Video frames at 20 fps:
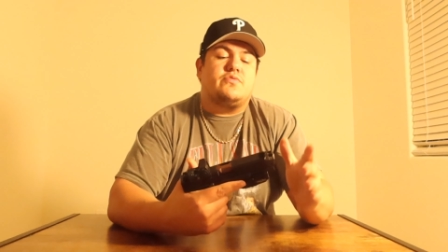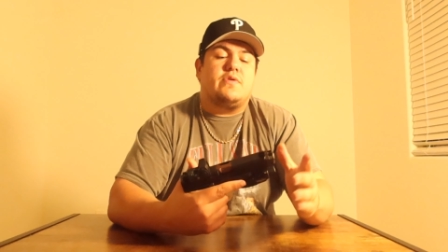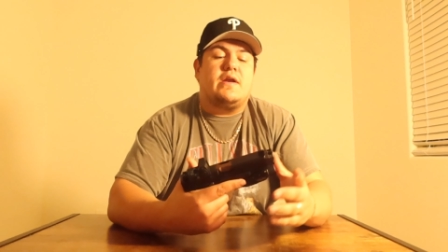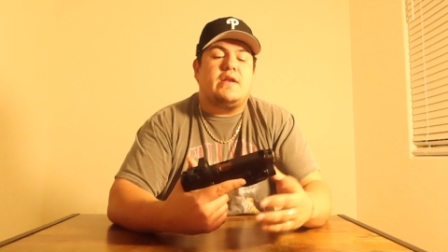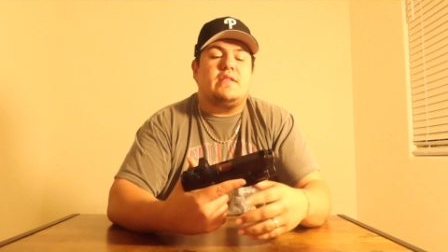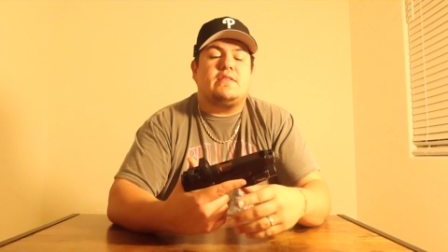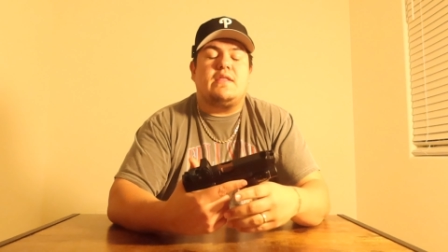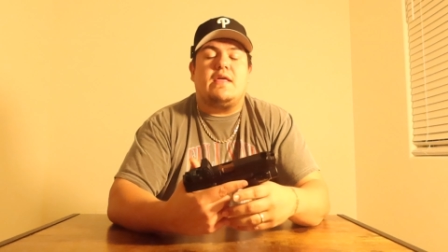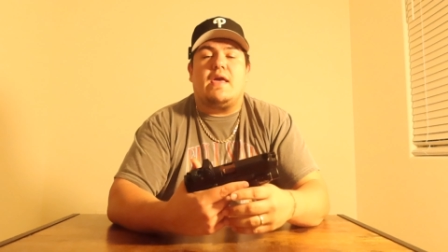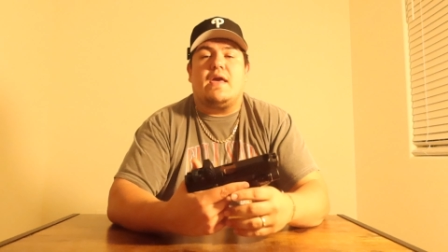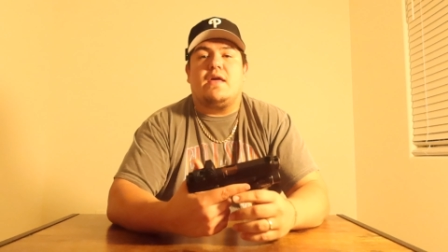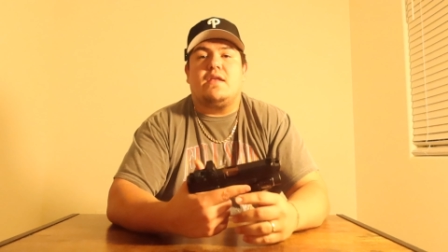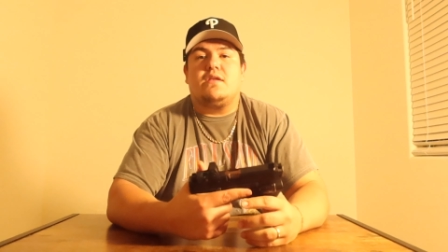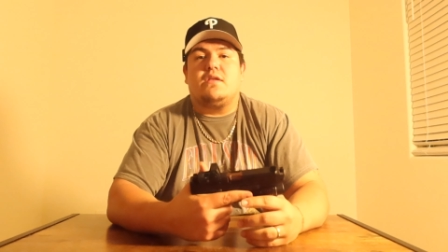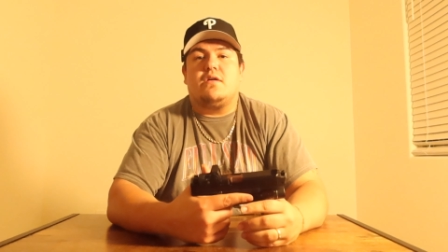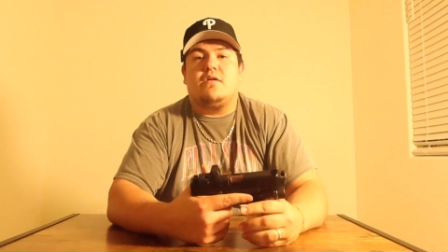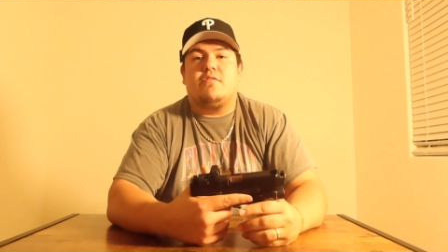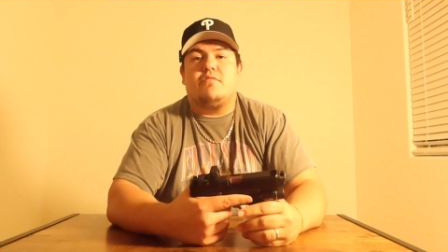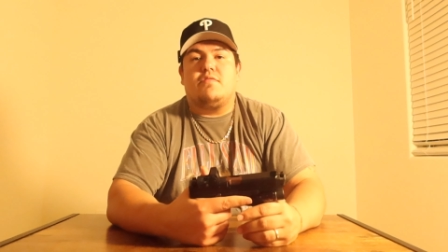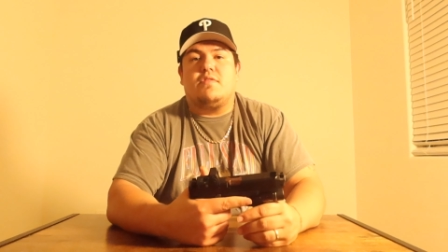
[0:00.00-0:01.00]
right at the end
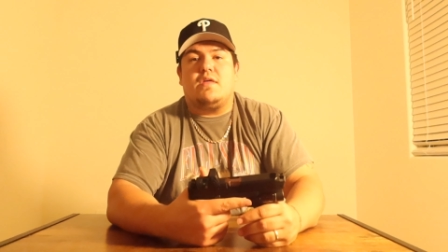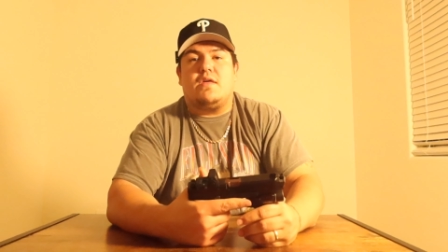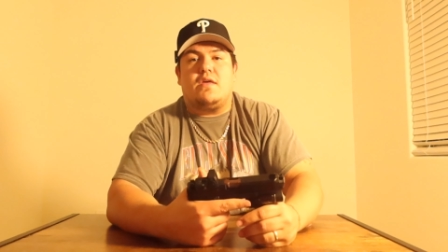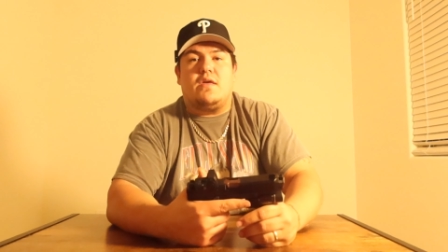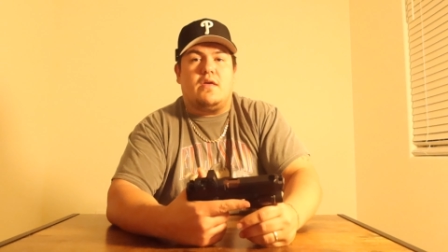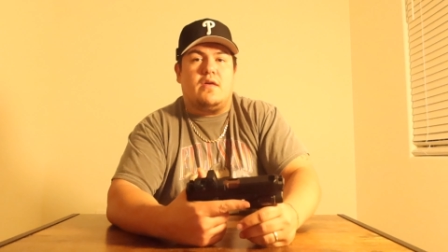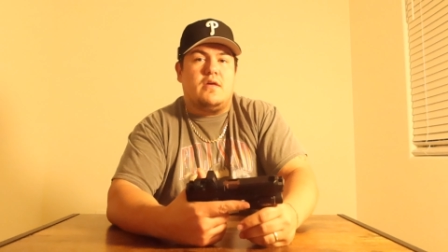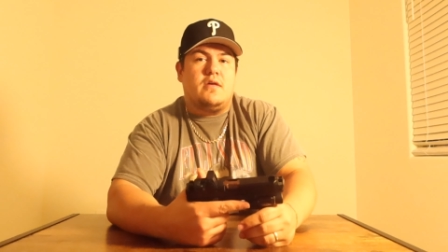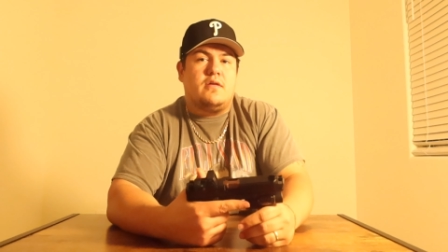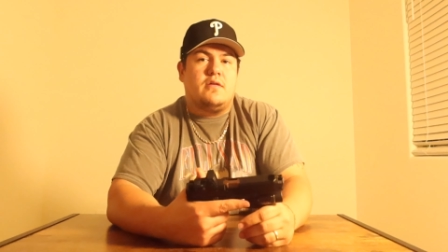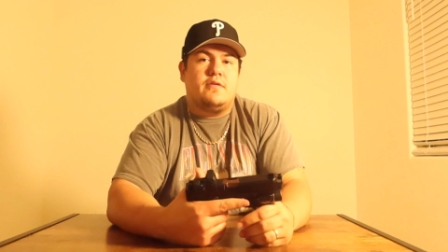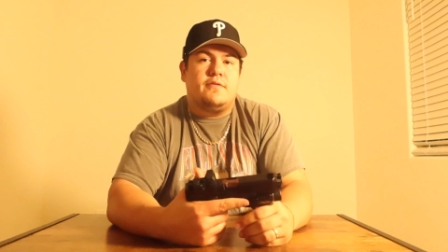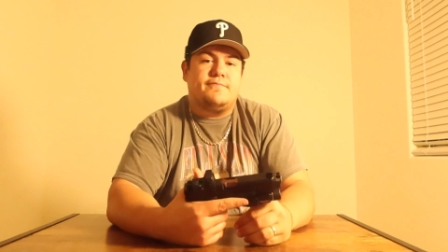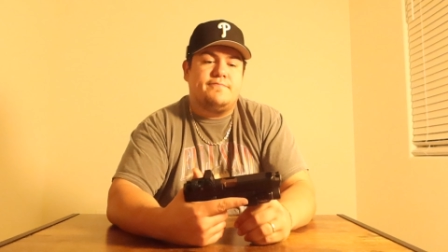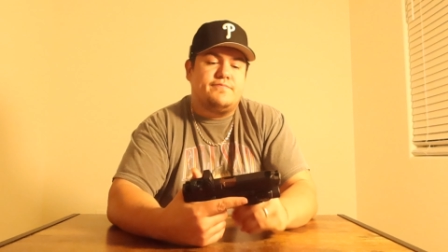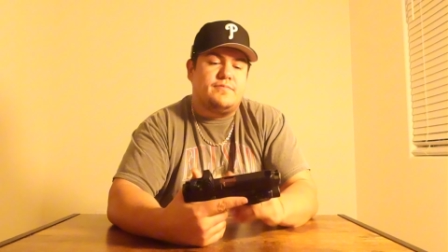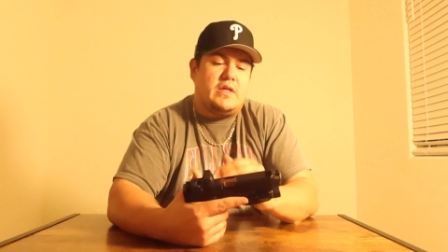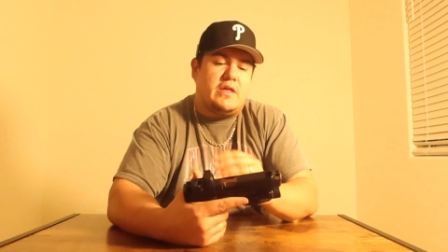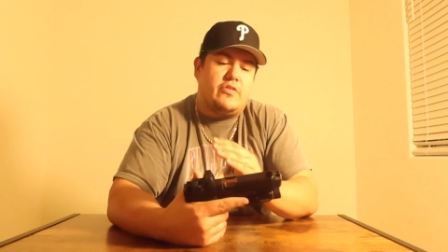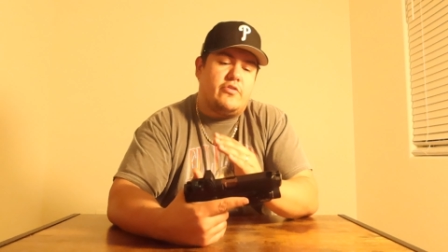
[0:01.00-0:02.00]
of
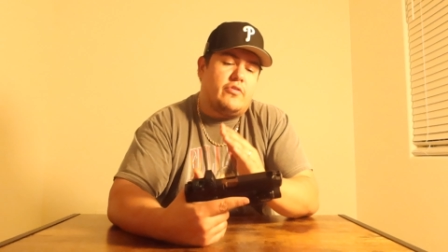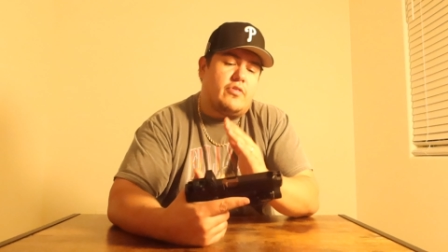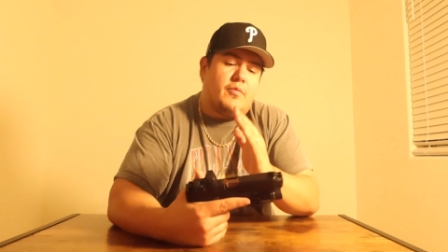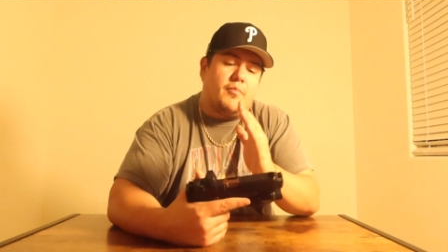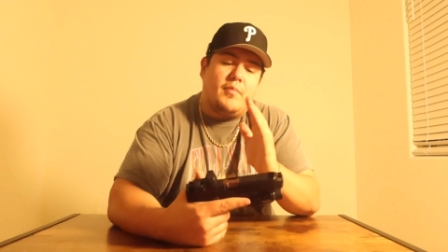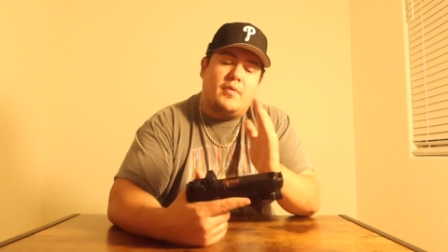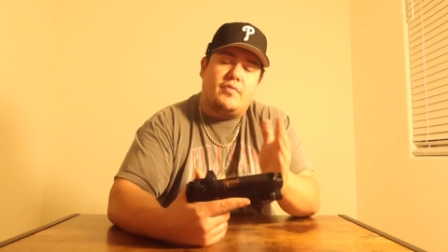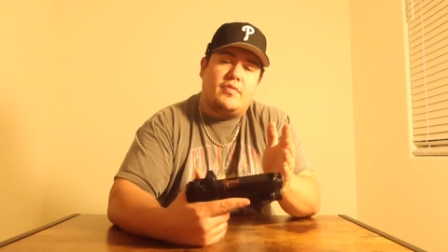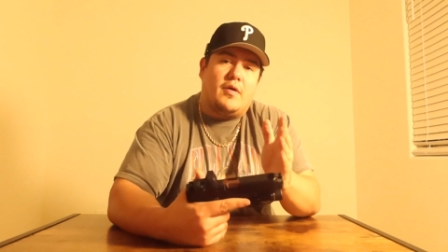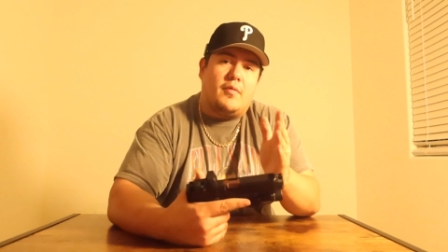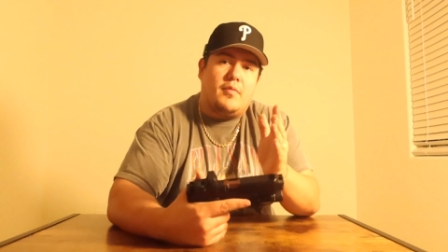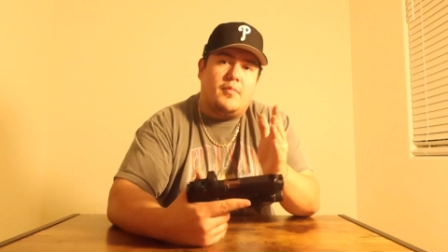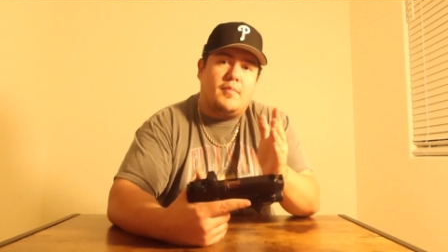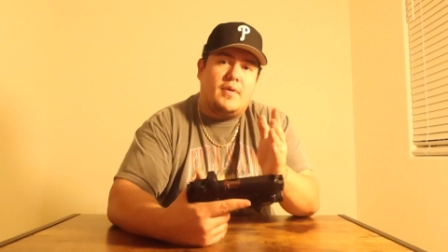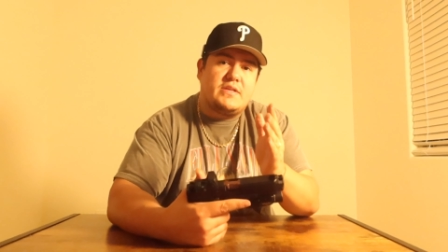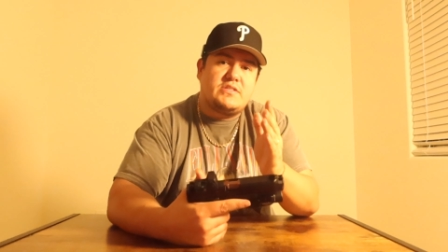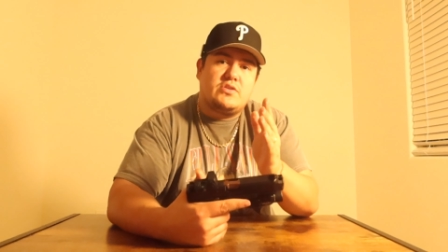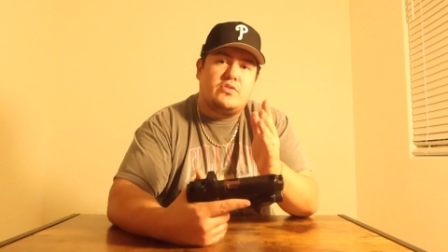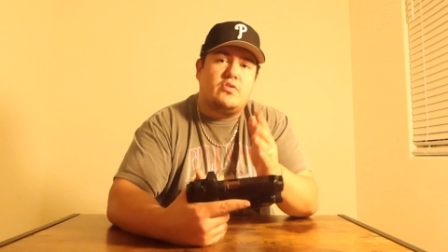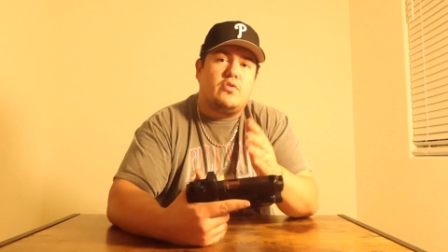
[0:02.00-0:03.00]
either the
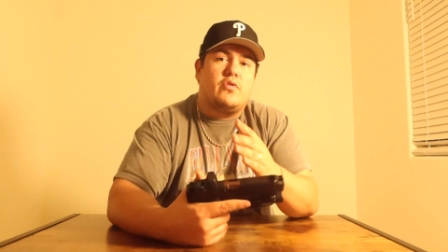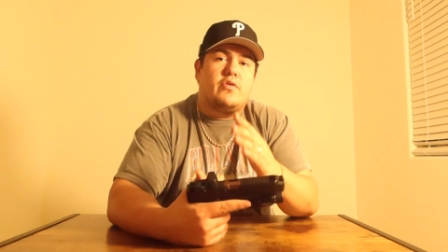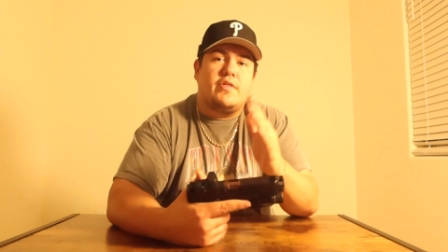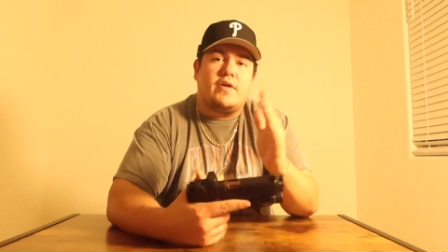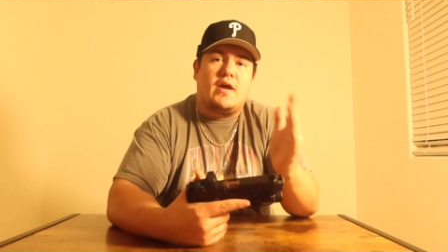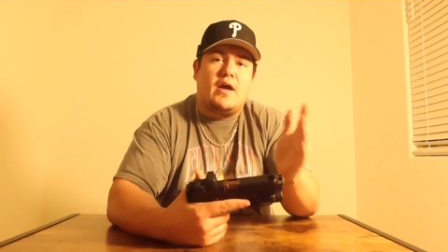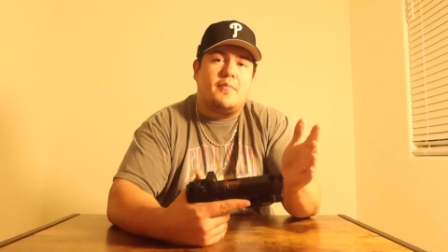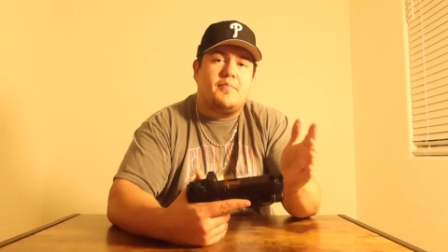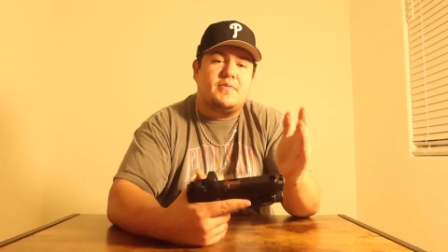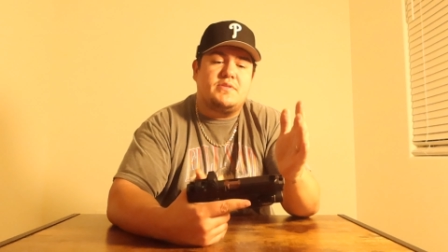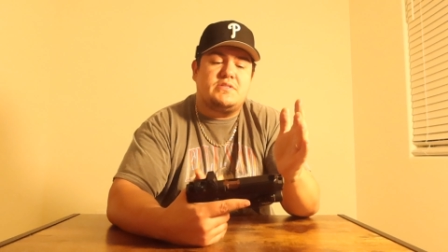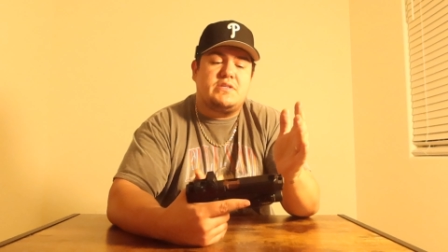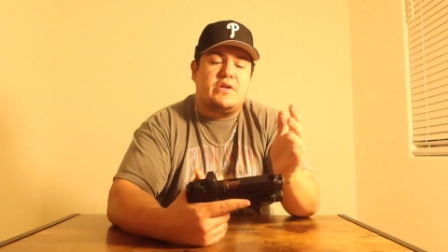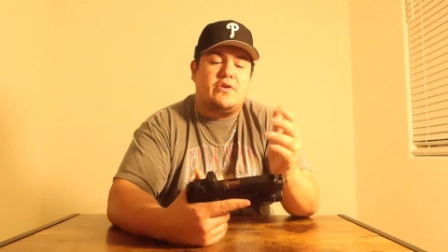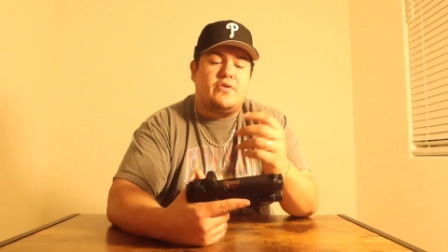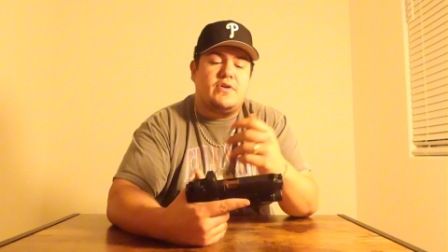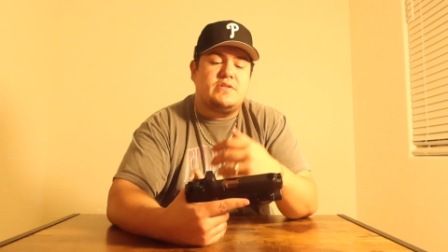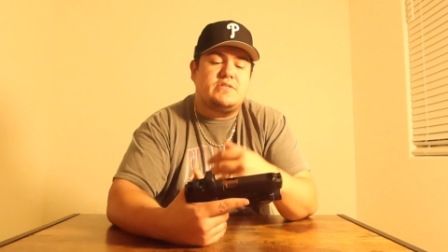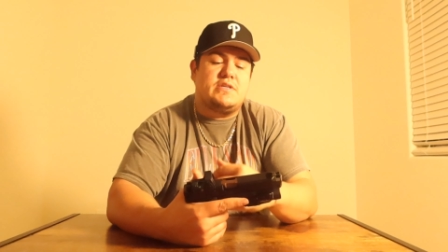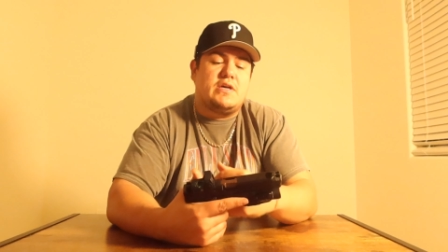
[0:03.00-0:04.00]
muzzle or the
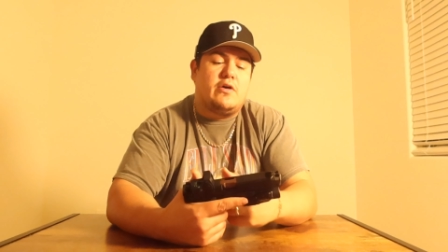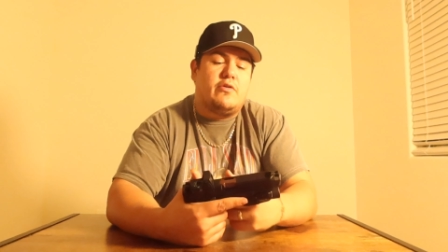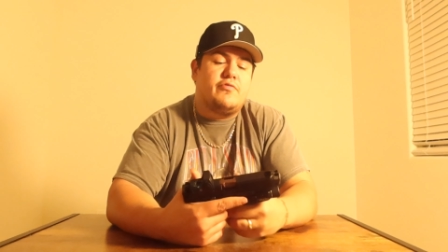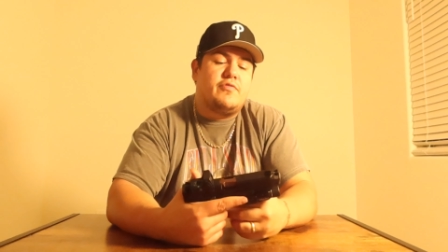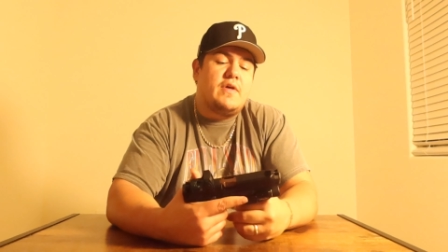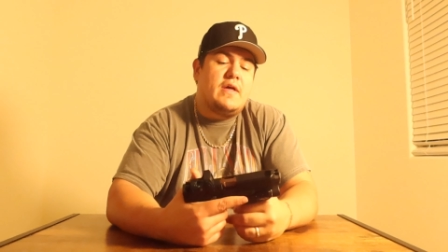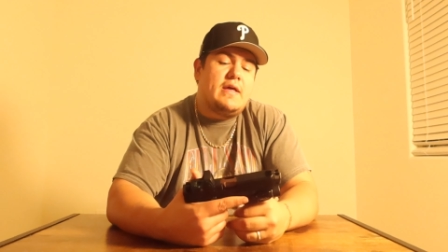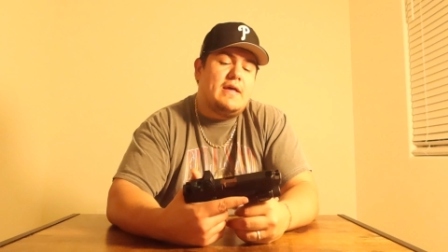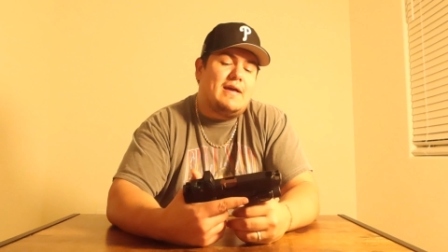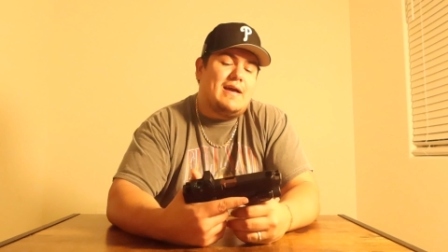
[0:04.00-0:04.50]
compensator itself.